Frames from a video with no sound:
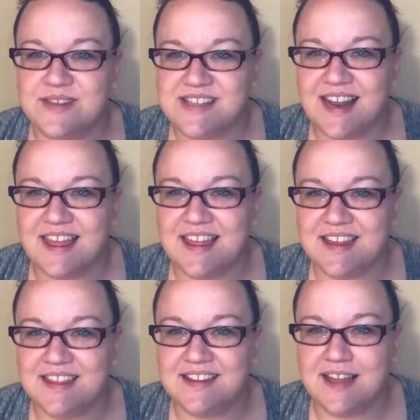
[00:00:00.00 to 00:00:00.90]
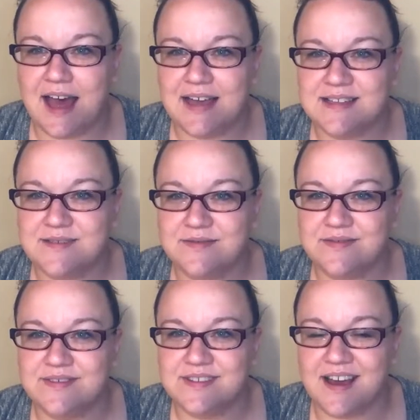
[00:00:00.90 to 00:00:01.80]
we said, I think in the last
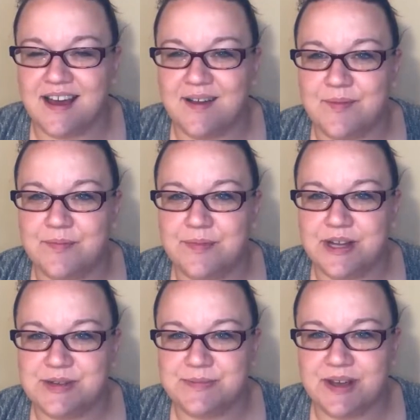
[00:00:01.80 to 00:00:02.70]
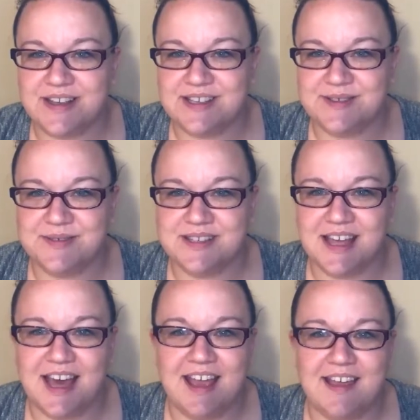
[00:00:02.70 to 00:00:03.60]
Budget Buddies, it was
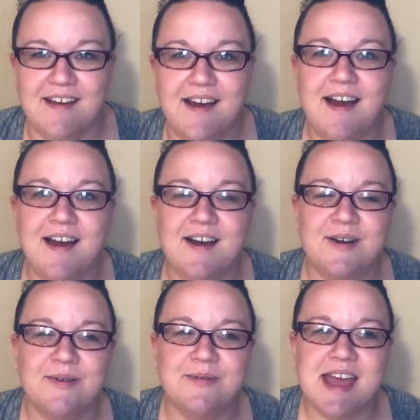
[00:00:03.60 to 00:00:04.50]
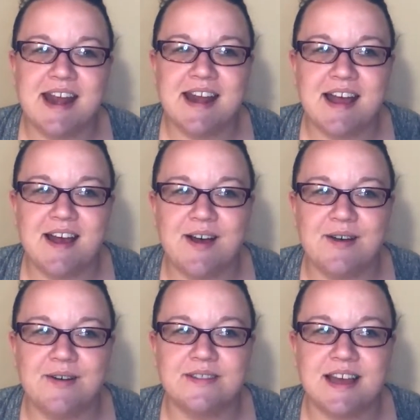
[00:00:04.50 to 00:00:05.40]
like, oh, we ate
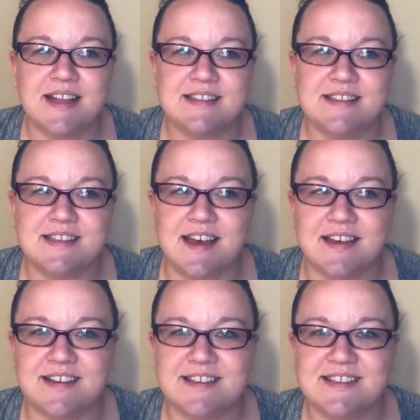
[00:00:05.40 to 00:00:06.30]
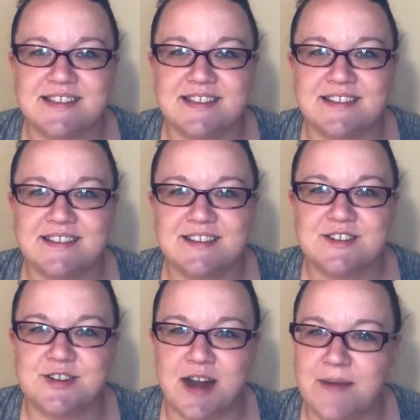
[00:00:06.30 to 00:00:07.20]
out, that sucks,
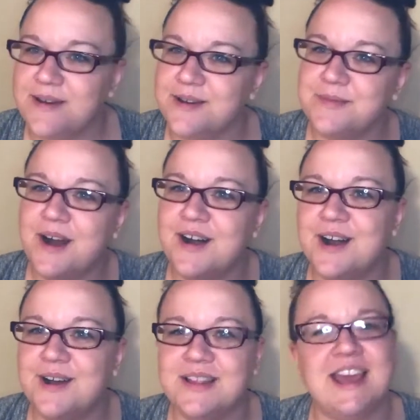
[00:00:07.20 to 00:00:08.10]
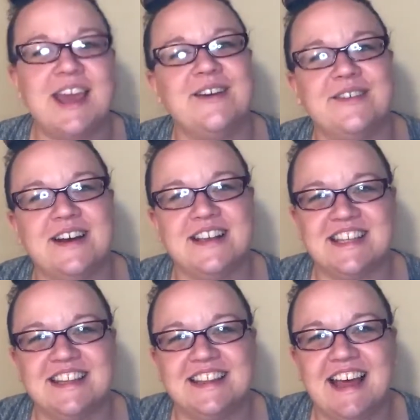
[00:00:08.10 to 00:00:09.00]
try better tomorrow. Like, it
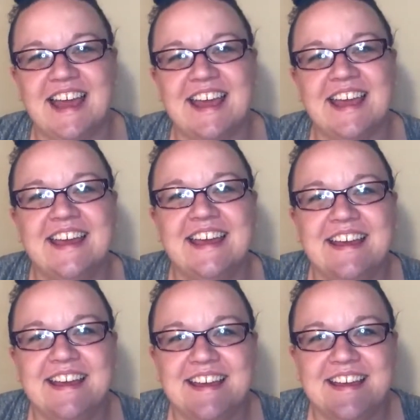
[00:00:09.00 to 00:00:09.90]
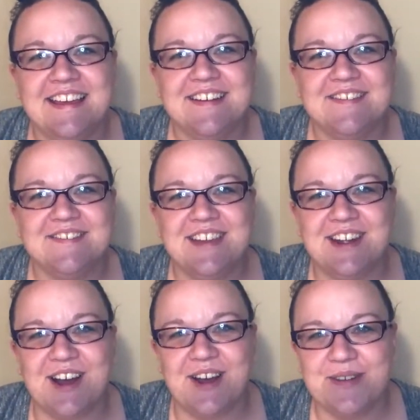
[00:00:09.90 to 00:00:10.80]
wasn't like,
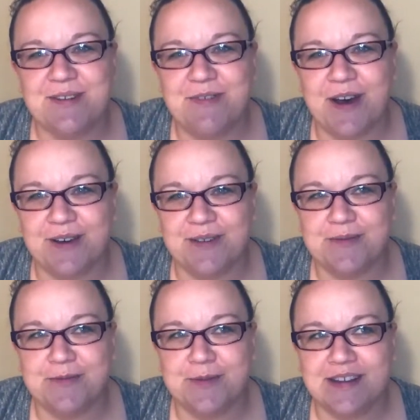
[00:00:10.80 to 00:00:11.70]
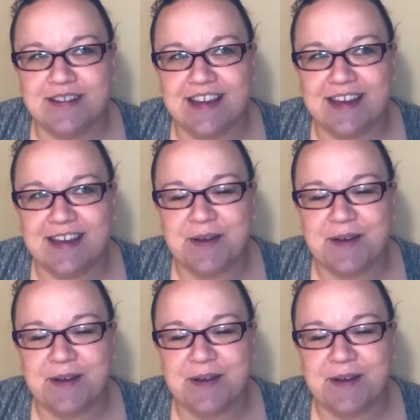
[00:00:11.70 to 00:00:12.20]
you know, we felt really